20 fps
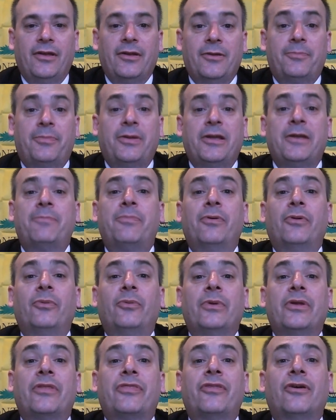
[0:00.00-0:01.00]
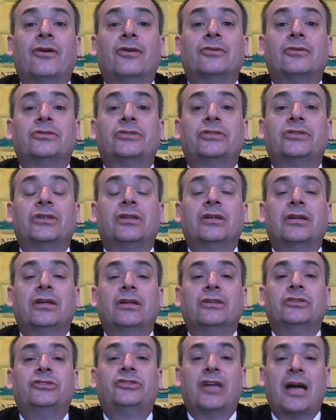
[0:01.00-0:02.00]
people with those
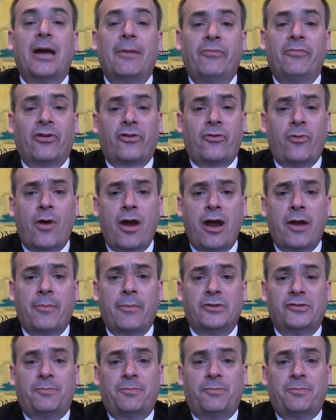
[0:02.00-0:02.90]
job requirements.